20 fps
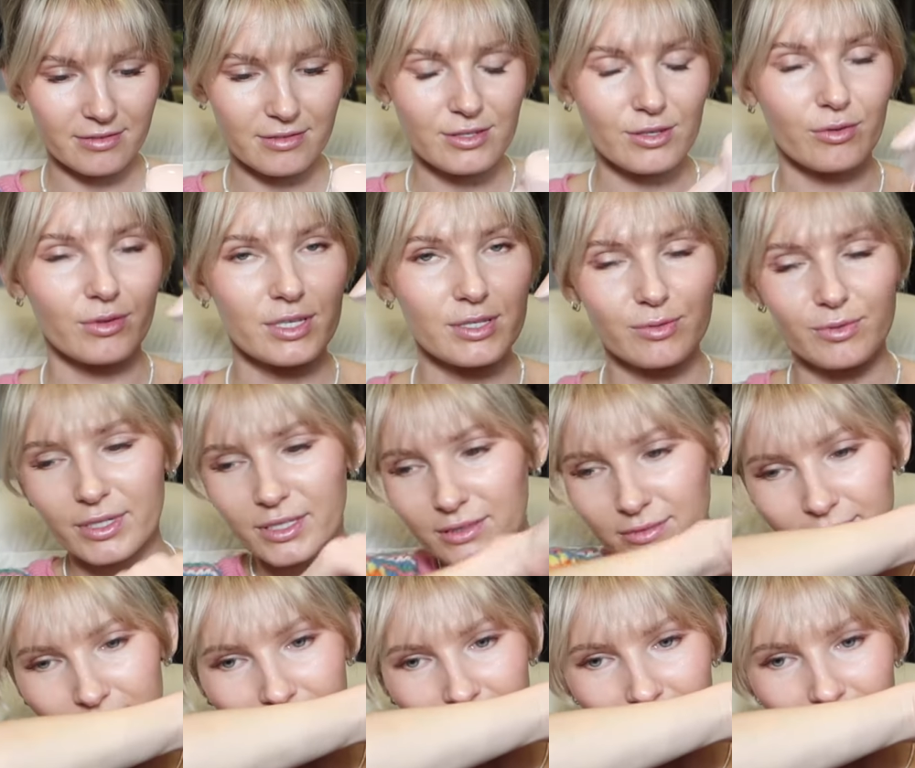So this one
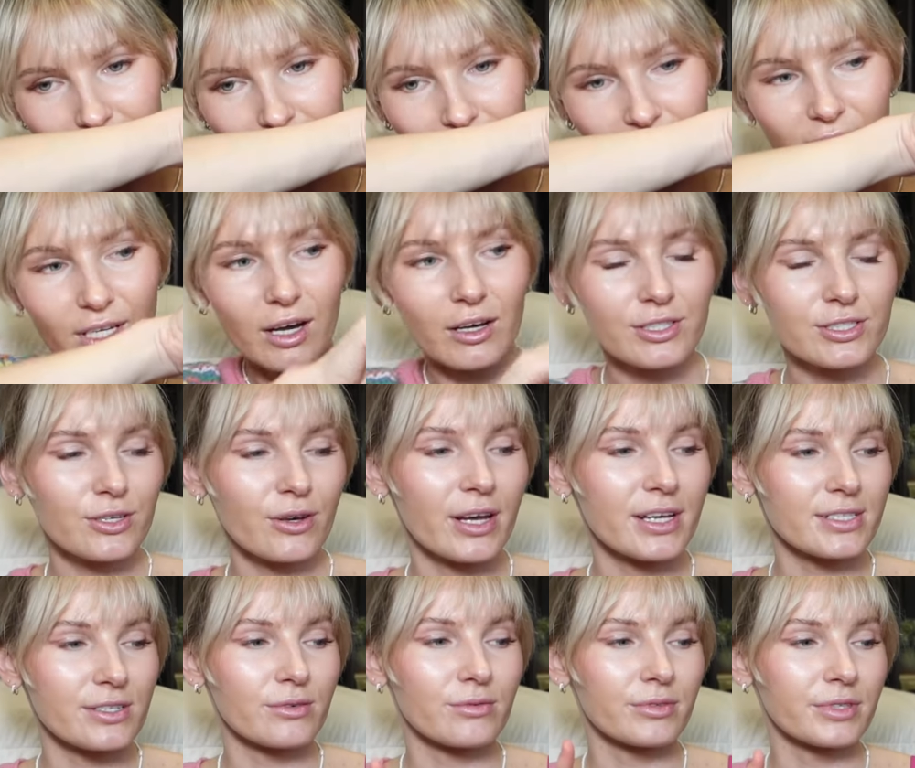also
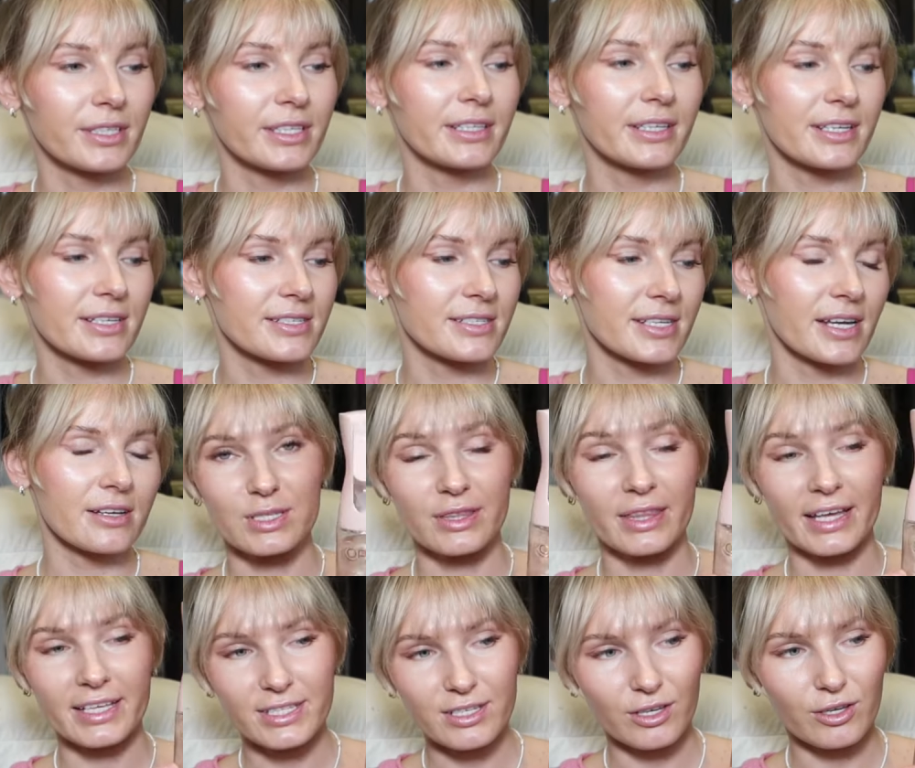has a really nice scent.
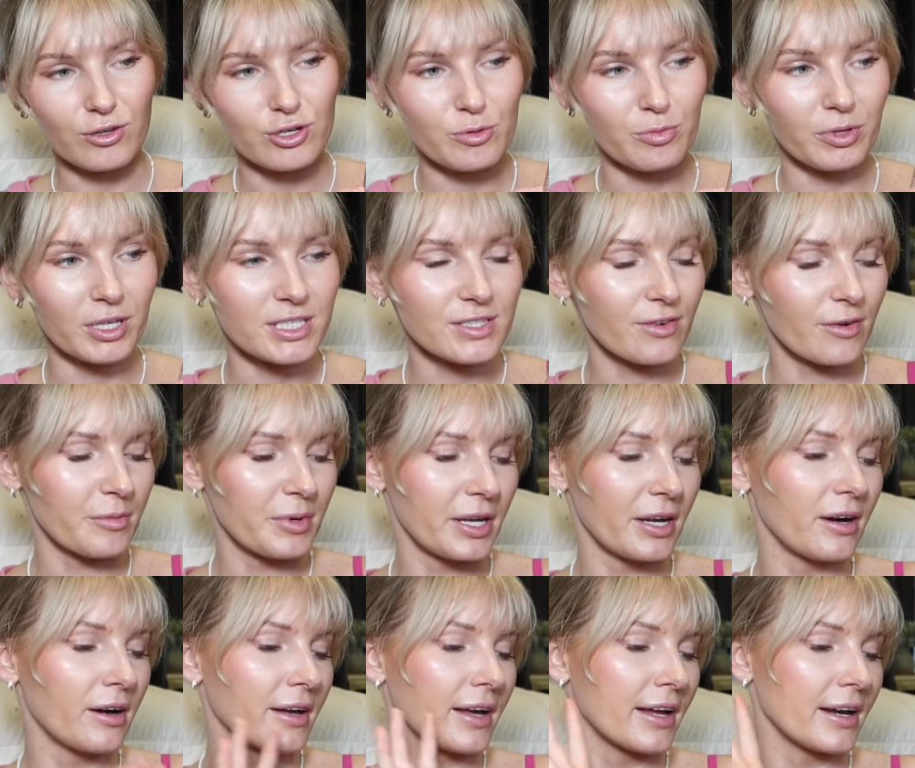That's a huge plus for
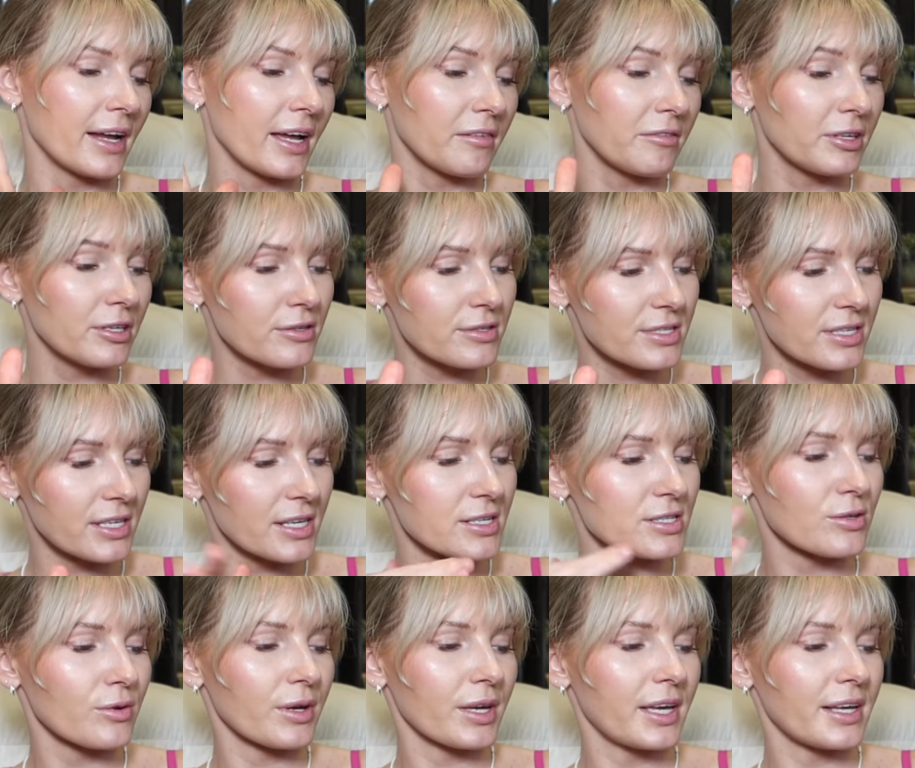me. Again, I haven't used it
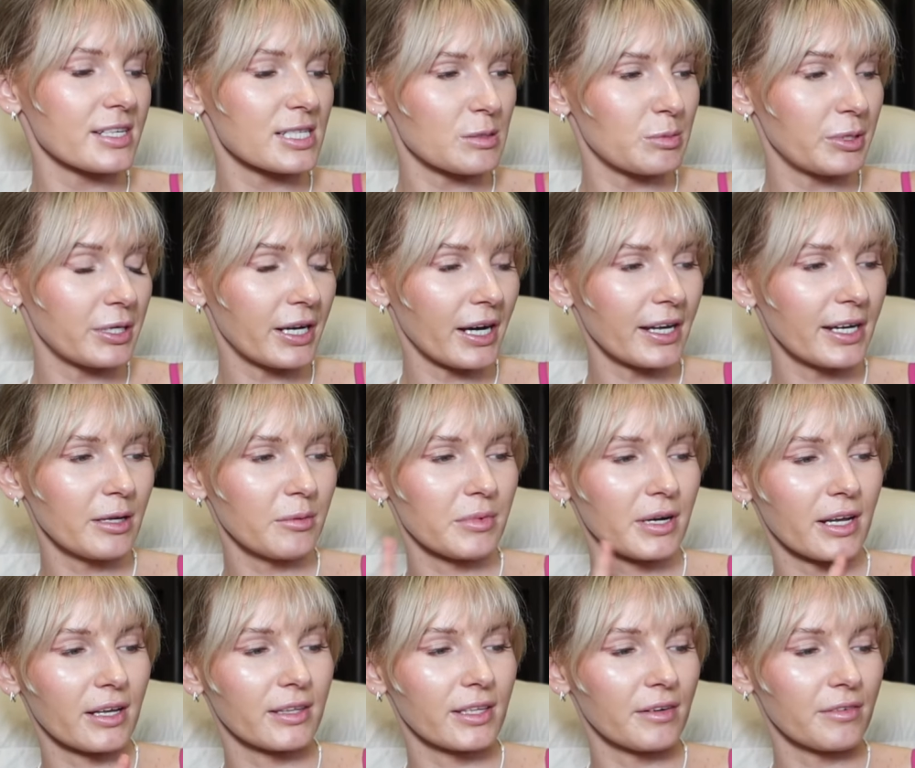yet, so I can't speak on it,
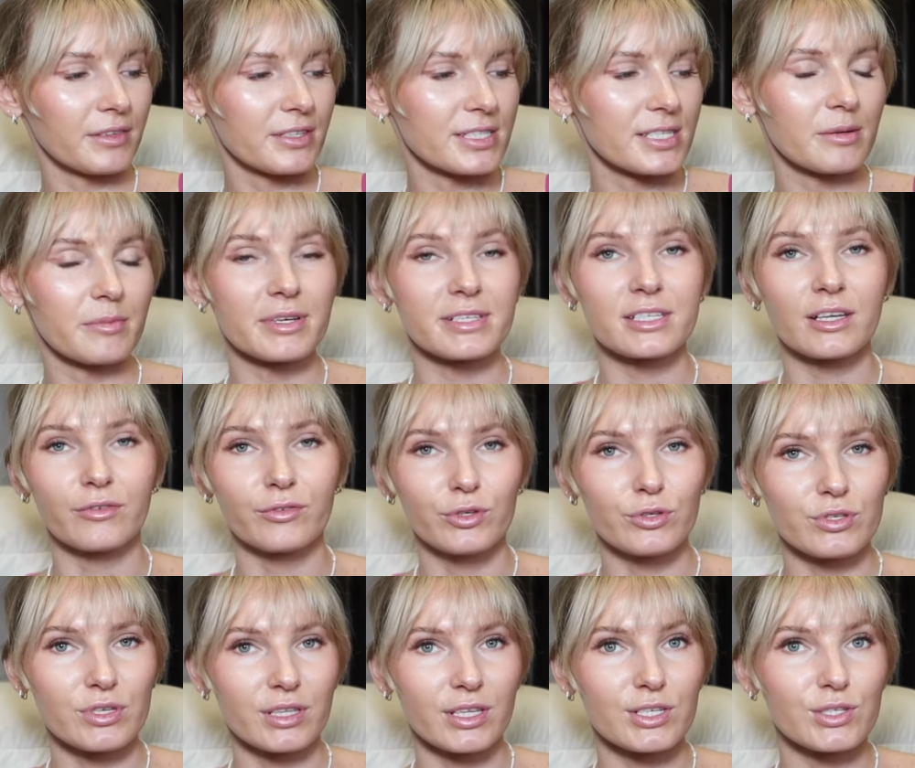but I can definitely see myself
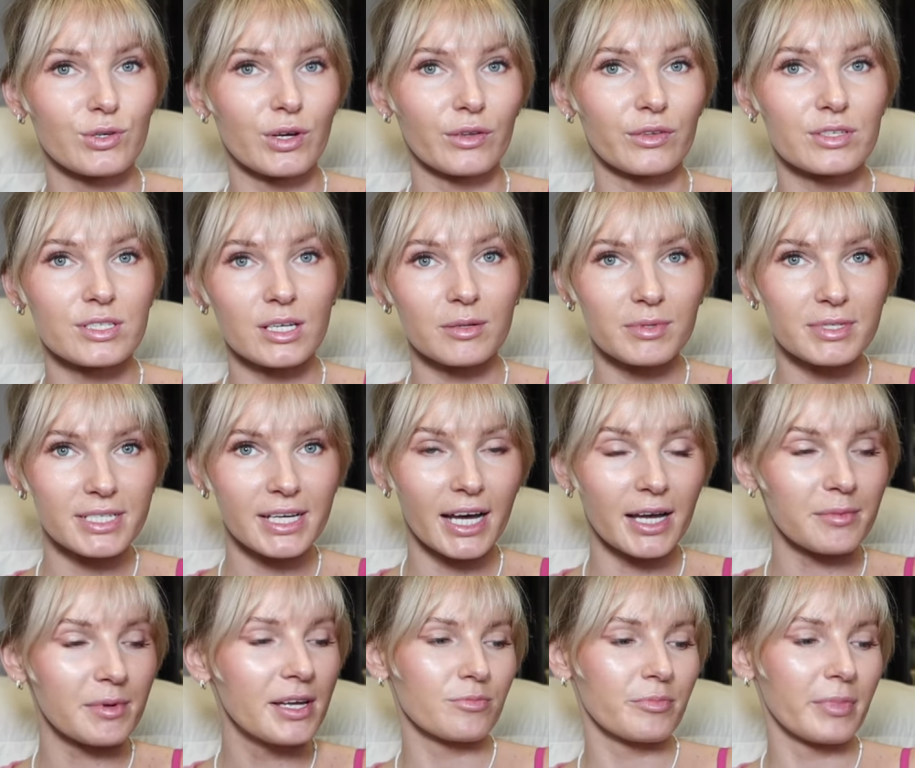using this throughout the
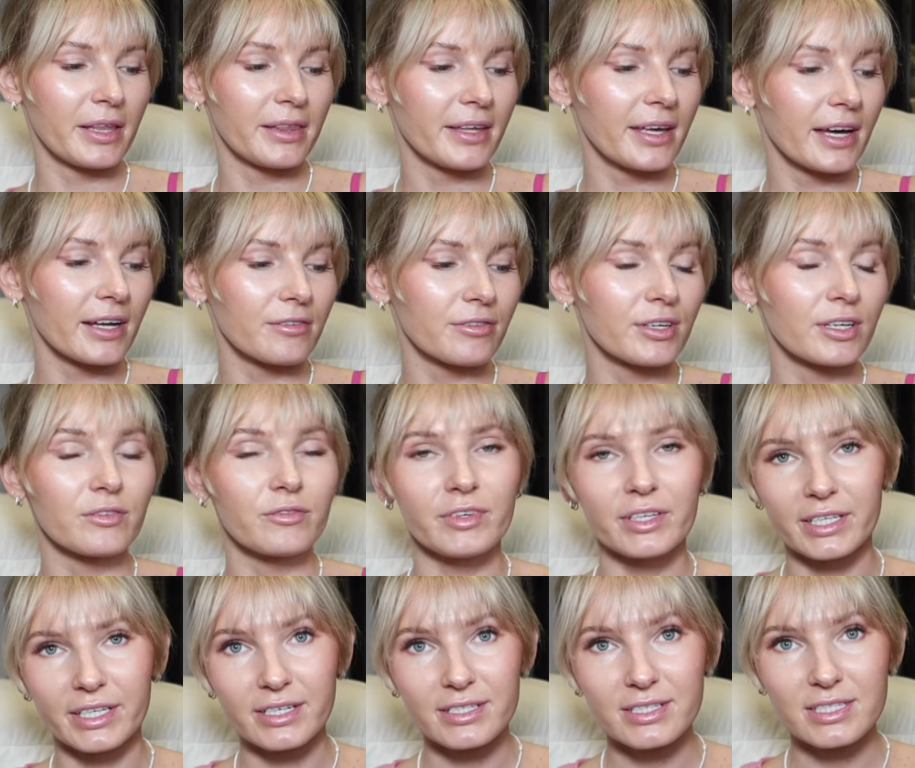summertime, mainly out of
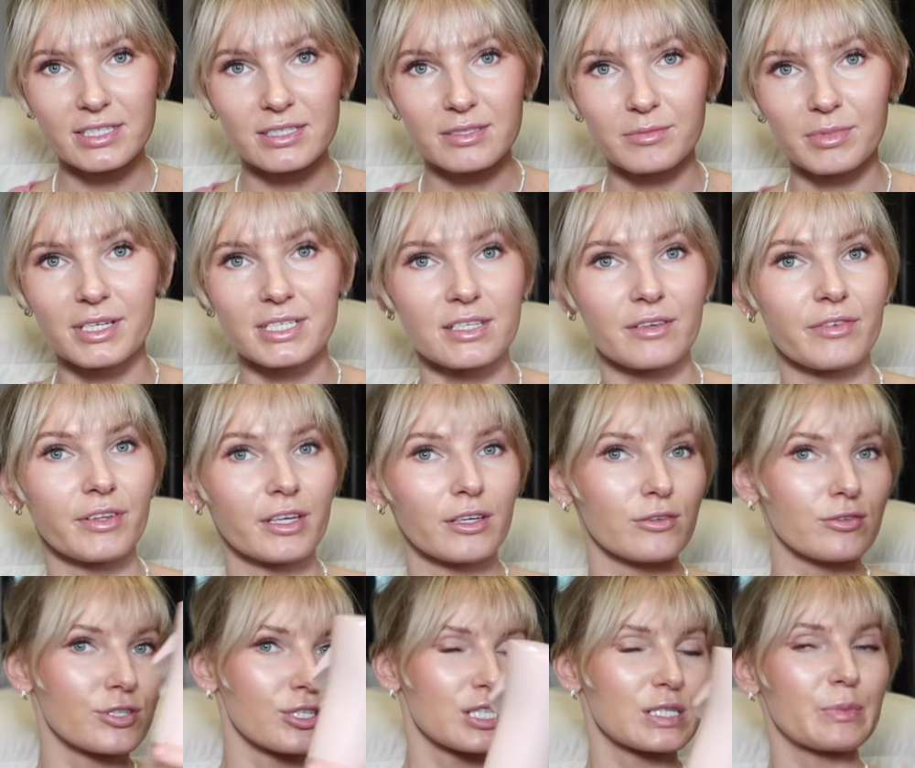convenience, because I feel like
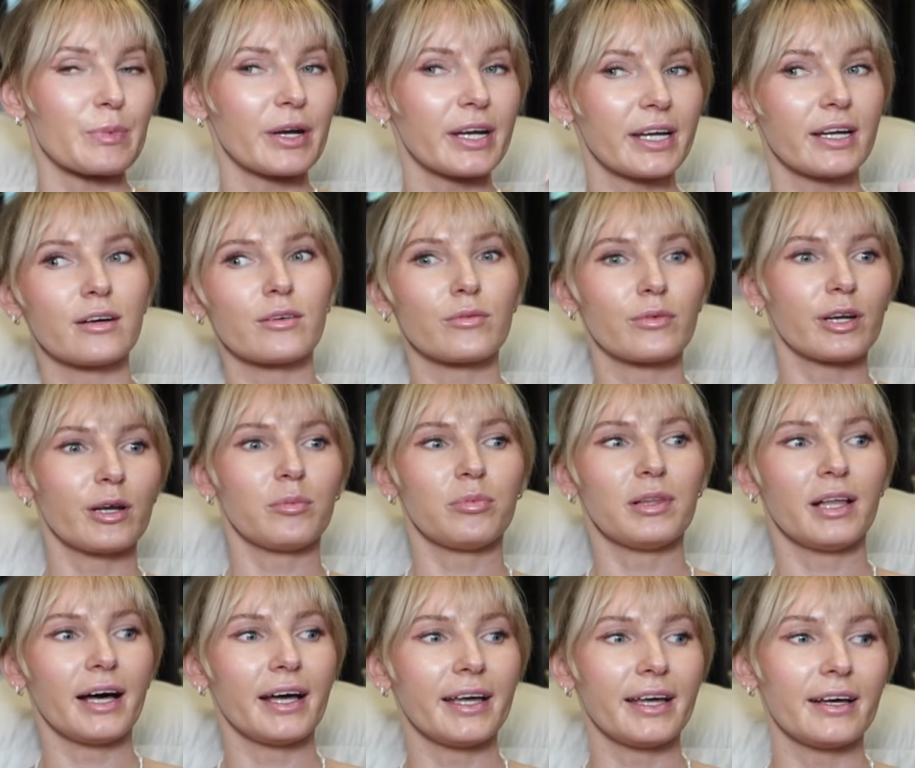you just spray it,
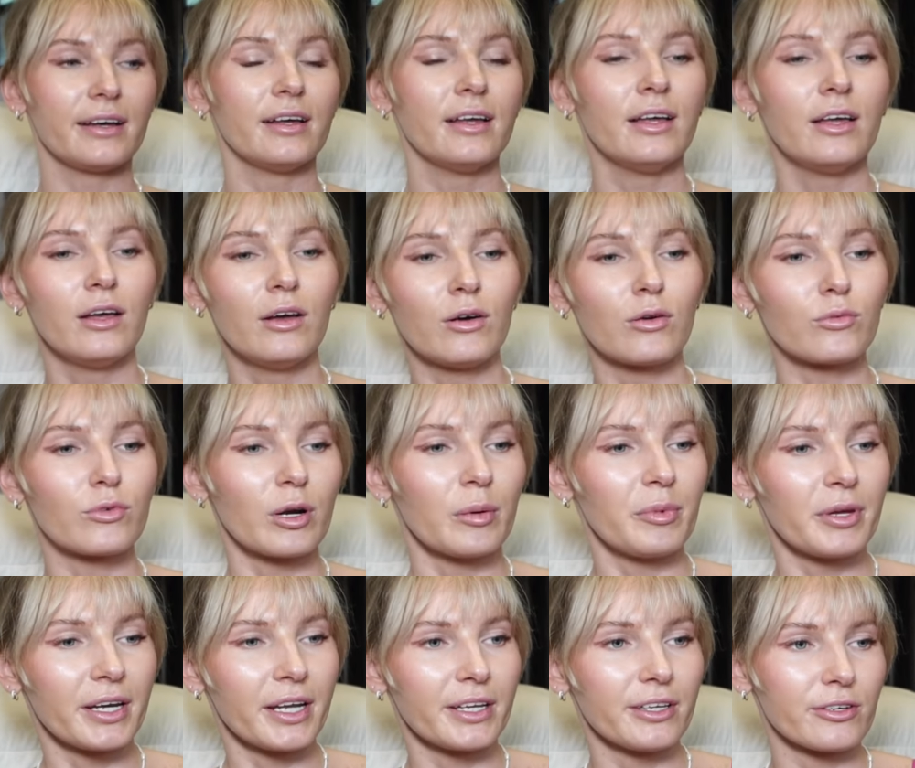reapply it,
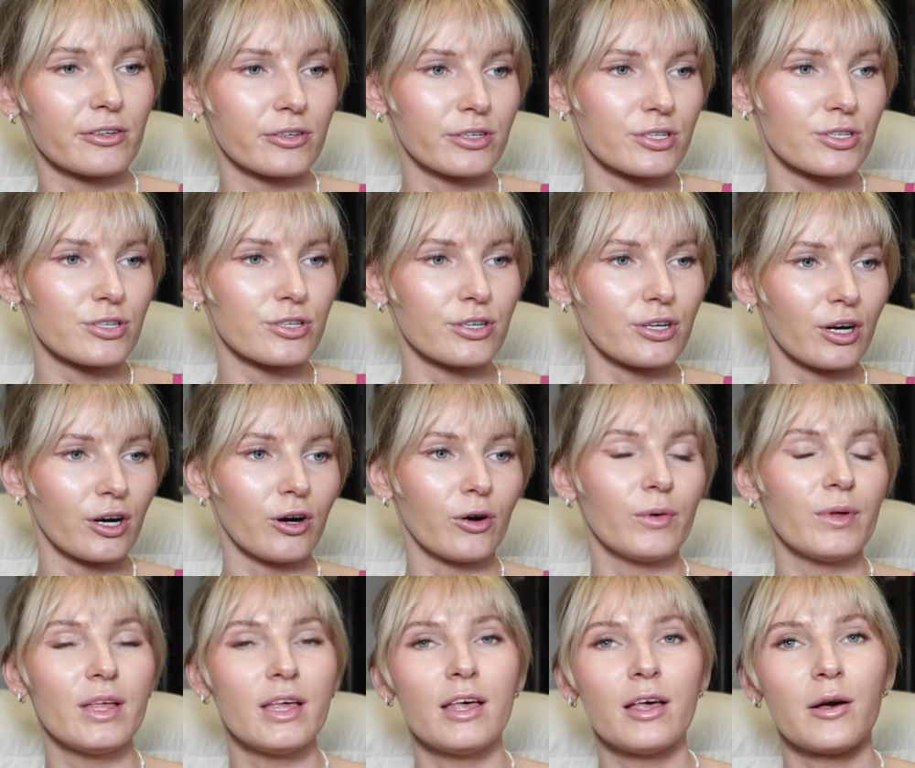rub it in, you're good to go.